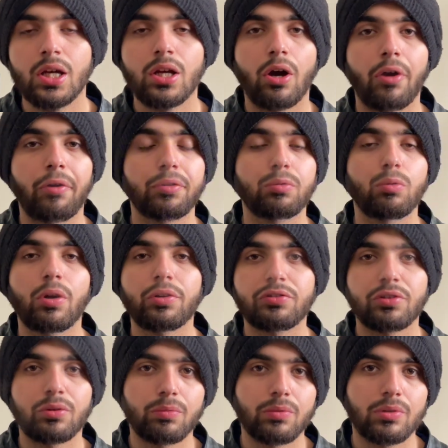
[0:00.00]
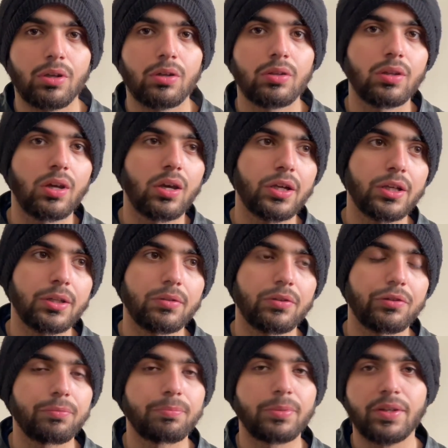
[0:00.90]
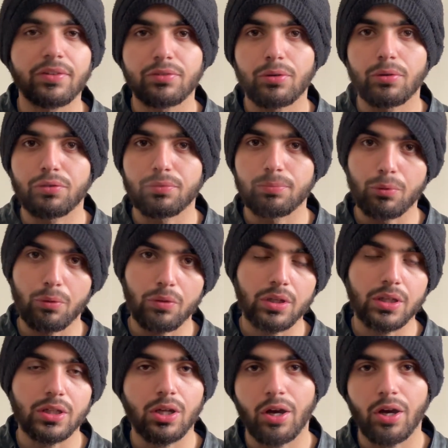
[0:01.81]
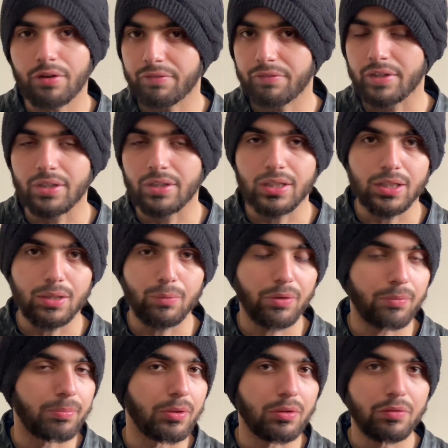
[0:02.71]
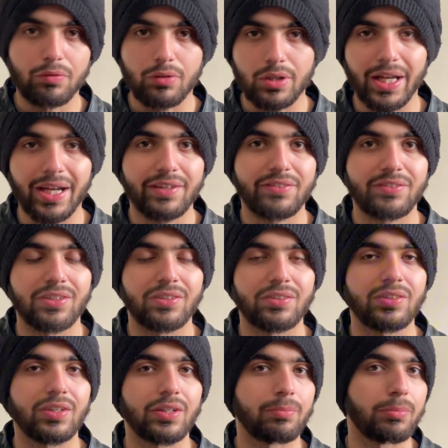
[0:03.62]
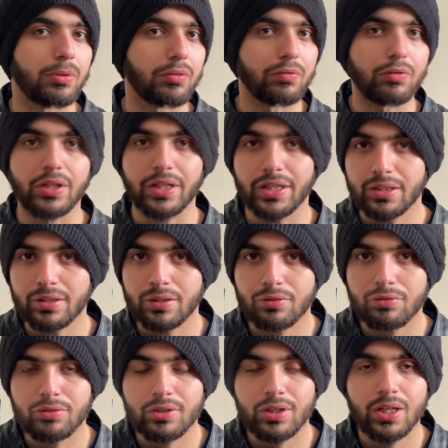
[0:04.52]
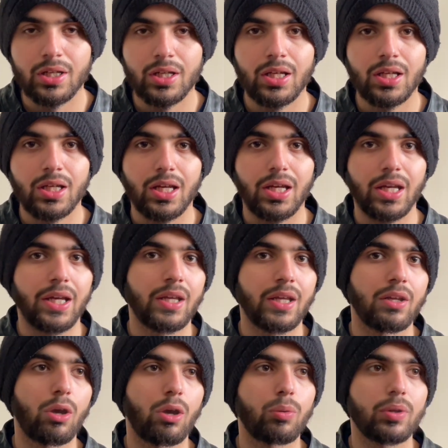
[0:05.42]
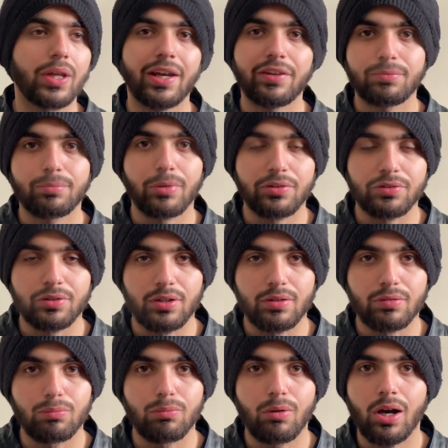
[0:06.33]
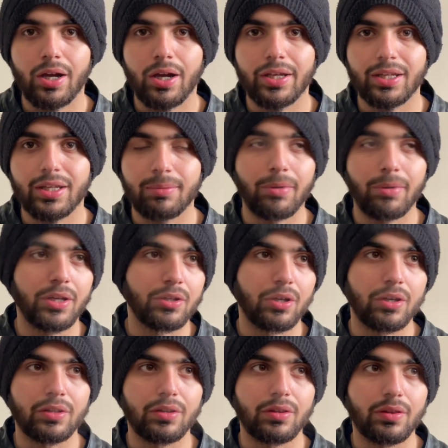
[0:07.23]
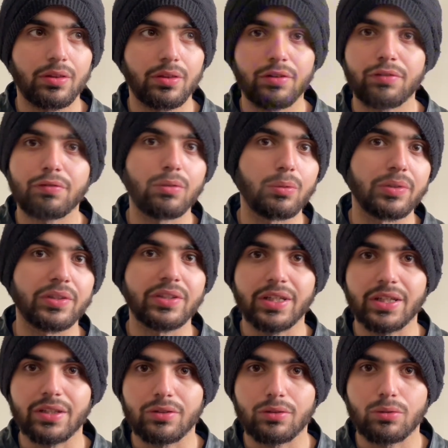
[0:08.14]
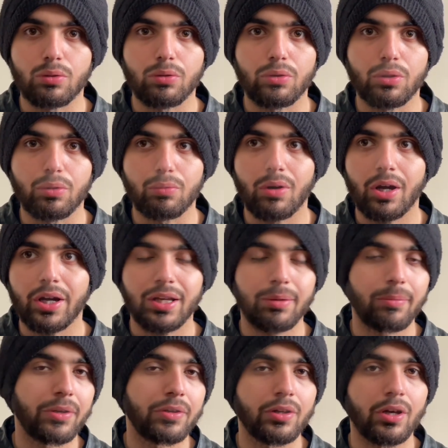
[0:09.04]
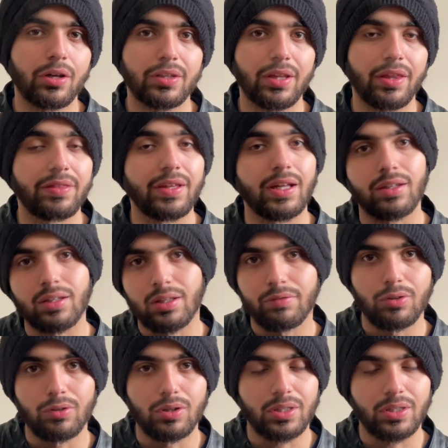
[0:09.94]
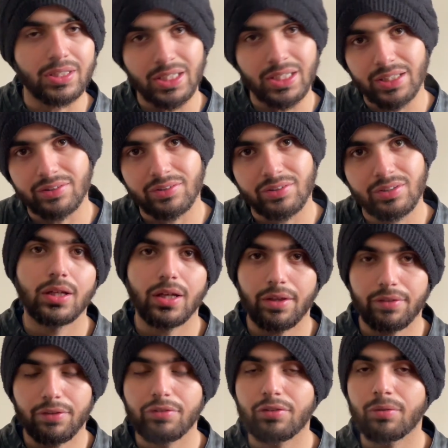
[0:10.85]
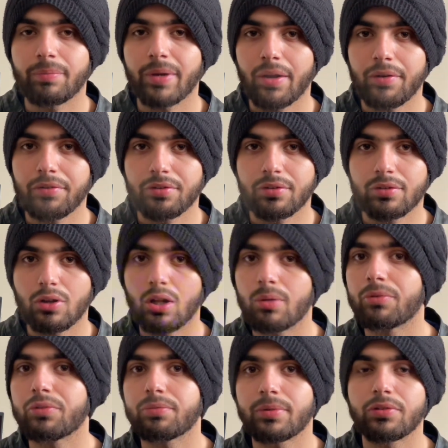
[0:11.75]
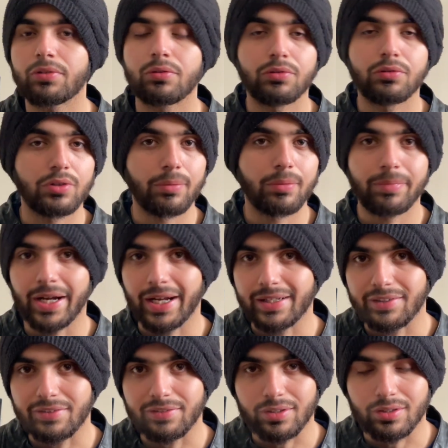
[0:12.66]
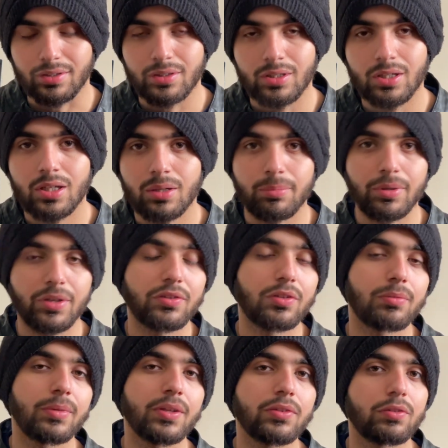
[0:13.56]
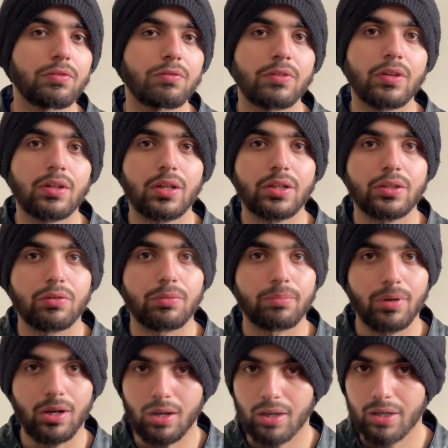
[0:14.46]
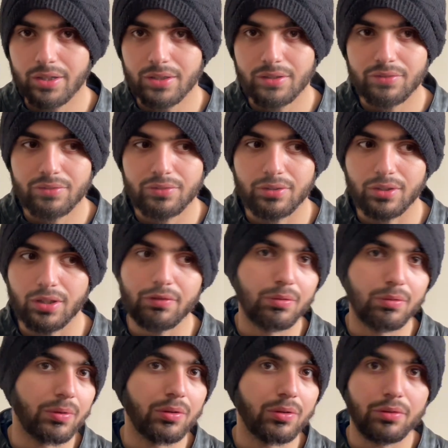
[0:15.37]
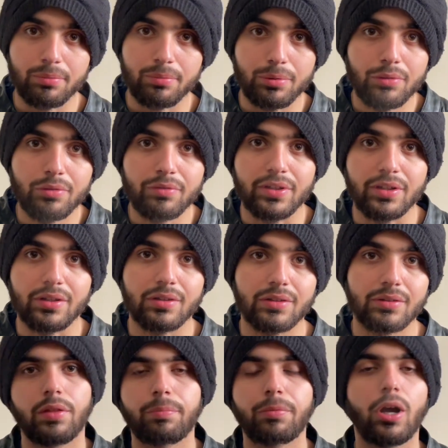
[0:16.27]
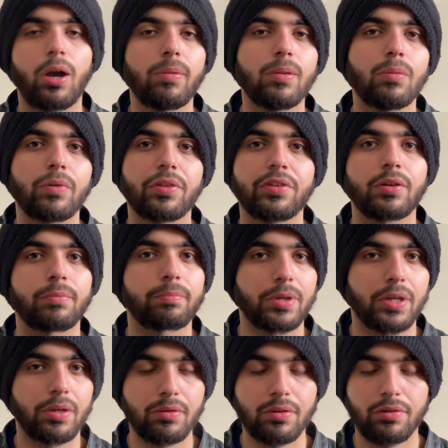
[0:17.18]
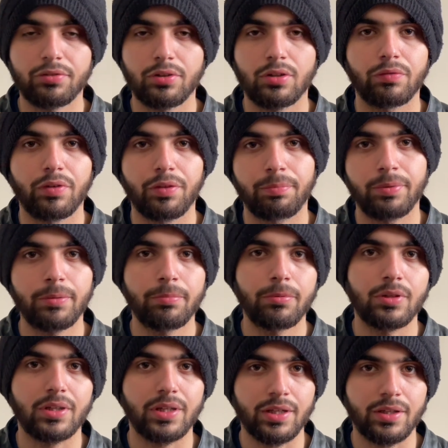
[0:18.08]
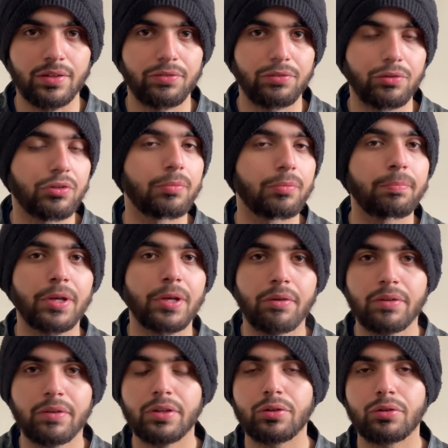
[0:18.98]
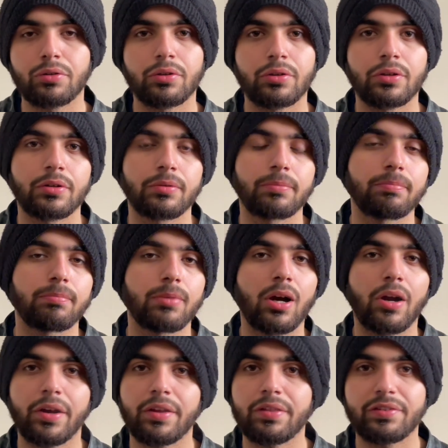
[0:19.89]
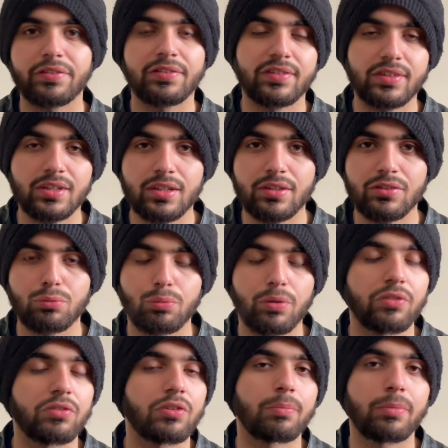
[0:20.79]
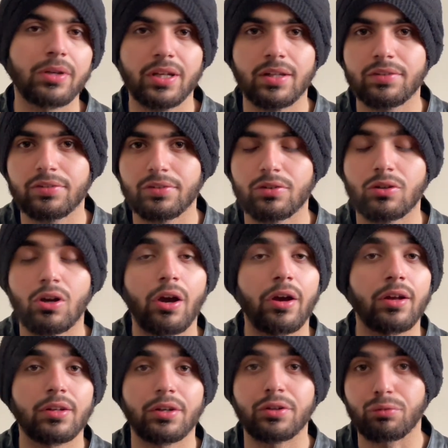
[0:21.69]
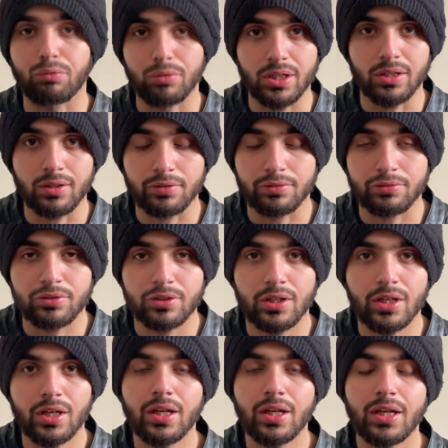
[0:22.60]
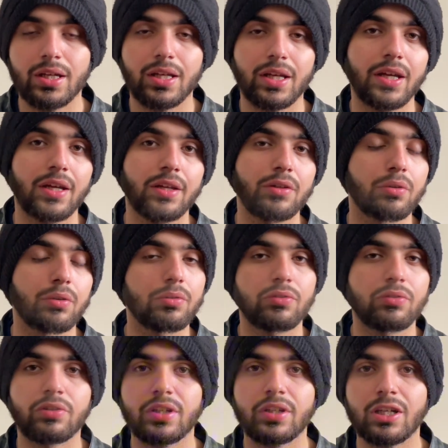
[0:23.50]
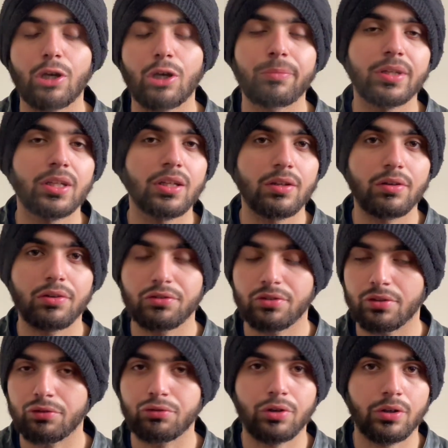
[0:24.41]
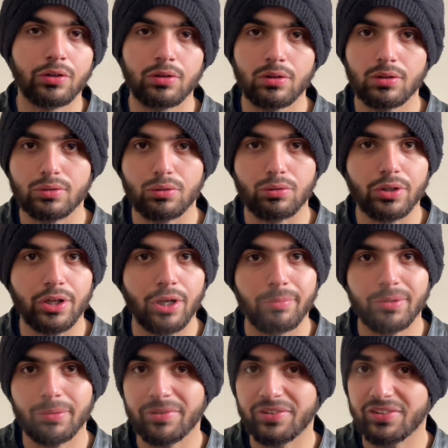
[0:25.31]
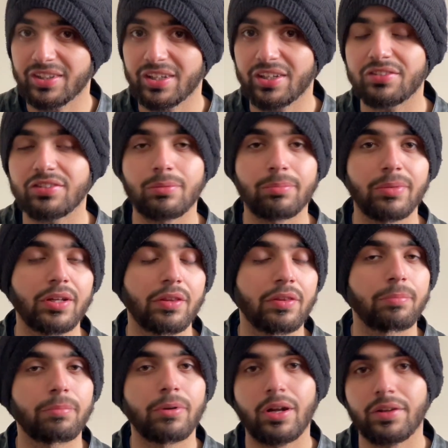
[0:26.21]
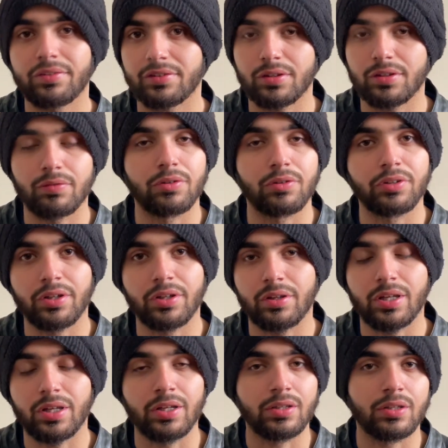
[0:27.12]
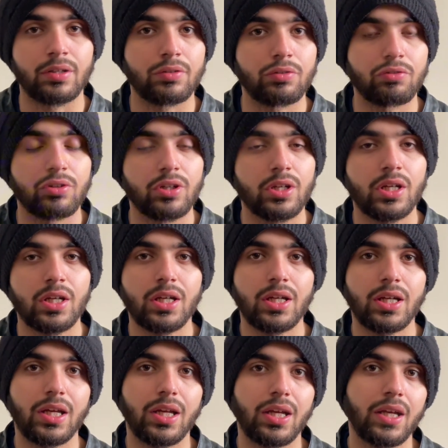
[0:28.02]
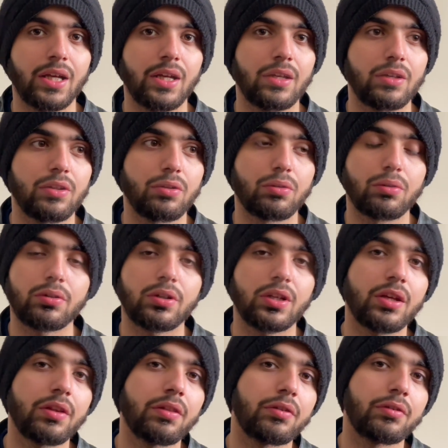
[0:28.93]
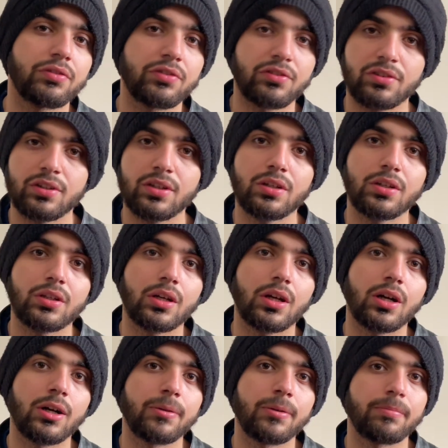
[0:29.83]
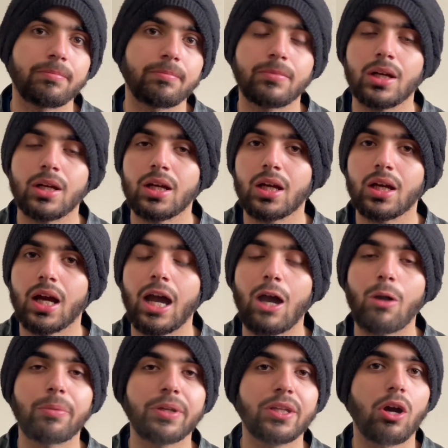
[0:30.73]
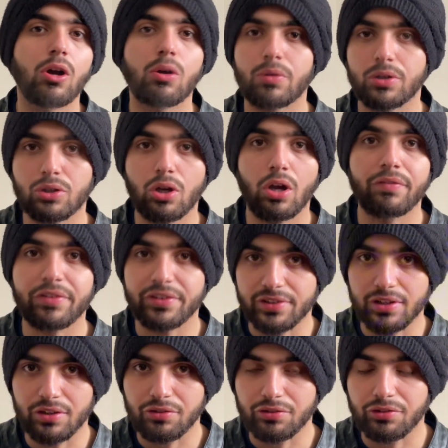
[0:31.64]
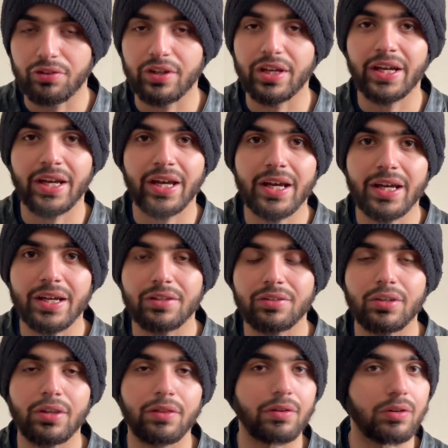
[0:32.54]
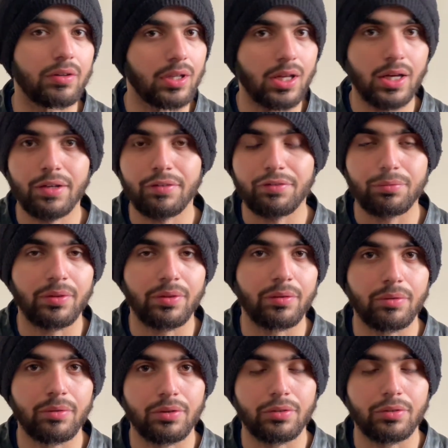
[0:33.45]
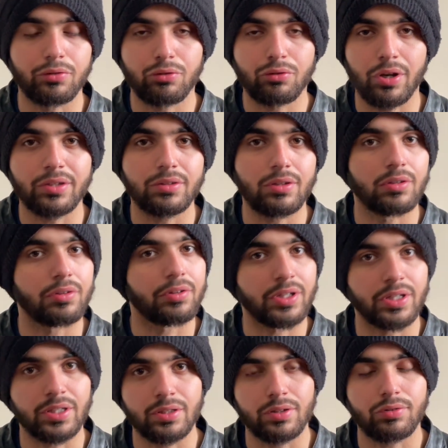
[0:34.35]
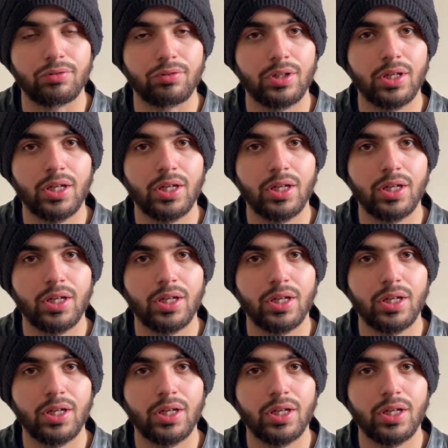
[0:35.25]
I would watch someone online speak so smoothly, confidently, with beautiful accent and beautiful English, and I would ask myself, why am I not this fluent yet? Or why am I not at that level yet? And this comparison almost makes you stop practicing, because it makes you feel like you're behind even when you're improving. The problem with comparing yourself with people is you're comparing your behind the scenes with somebody else's highlight reels. And you don't see how many years they struggled or how many mistakes they made in the process of learning English. And you don't either see how many awkward conversations they had in their lives when they were trying to learn English.